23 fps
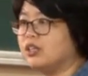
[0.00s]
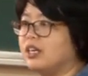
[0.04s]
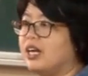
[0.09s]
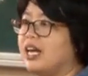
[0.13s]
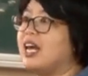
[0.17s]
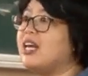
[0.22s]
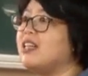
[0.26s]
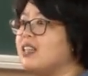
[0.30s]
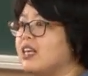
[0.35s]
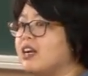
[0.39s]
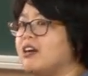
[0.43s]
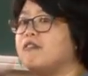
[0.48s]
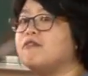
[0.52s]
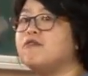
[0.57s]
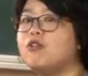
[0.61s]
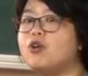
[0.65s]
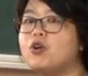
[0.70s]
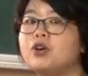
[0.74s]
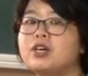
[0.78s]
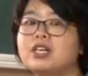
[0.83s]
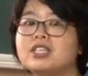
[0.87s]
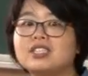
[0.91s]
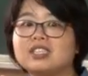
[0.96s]
And their
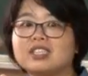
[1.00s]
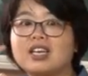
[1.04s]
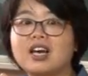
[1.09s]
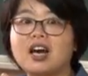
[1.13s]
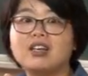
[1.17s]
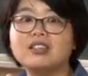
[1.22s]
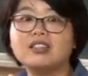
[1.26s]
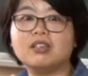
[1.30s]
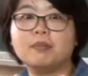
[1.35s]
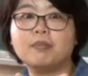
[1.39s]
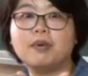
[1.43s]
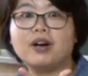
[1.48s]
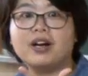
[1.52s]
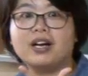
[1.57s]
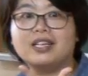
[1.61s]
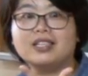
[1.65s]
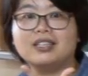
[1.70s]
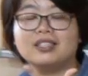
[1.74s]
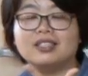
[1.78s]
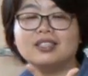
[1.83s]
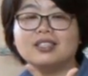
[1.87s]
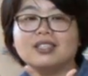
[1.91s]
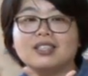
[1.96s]
voiced
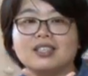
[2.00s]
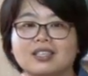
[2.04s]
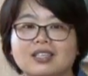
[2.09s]
counterparts.